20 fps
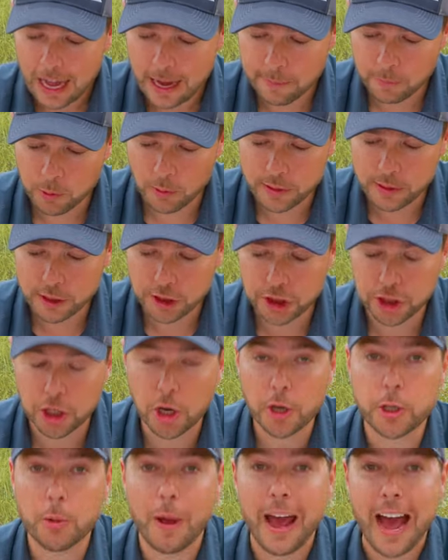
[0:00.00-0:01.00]
I'm going to
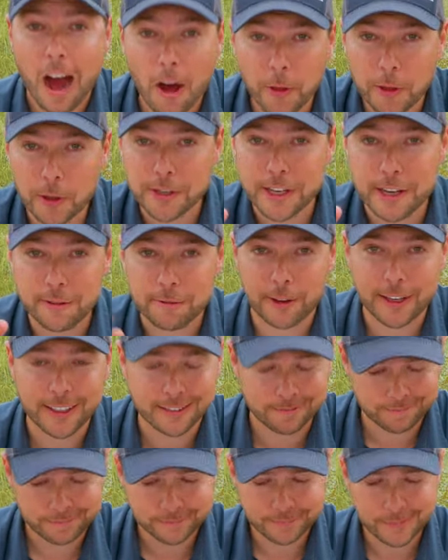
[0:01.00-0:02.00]
show you how they're
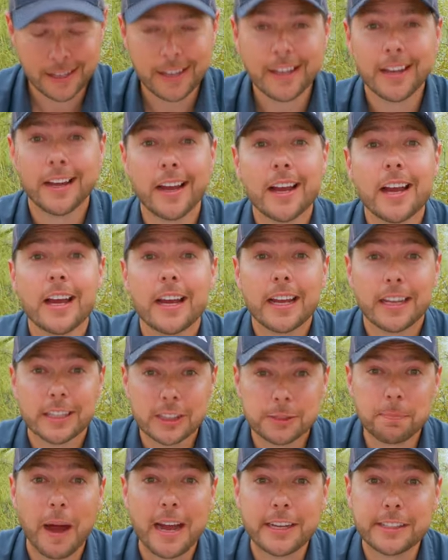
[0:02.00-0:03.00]
different
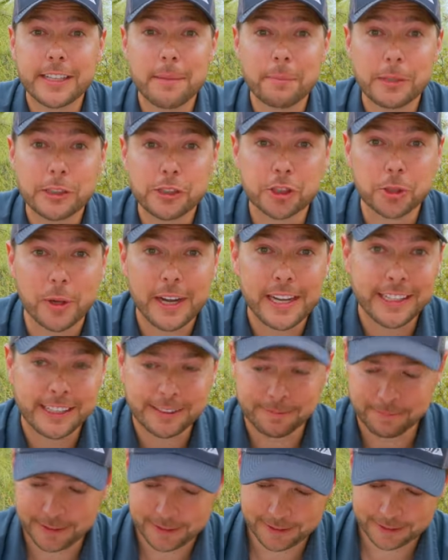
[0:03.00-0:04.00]
is by
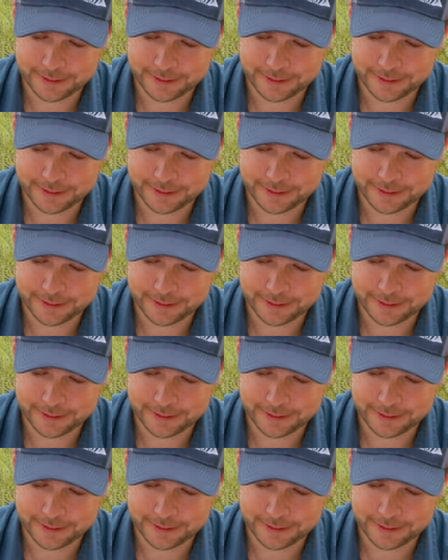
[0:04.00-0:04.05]
demonstrating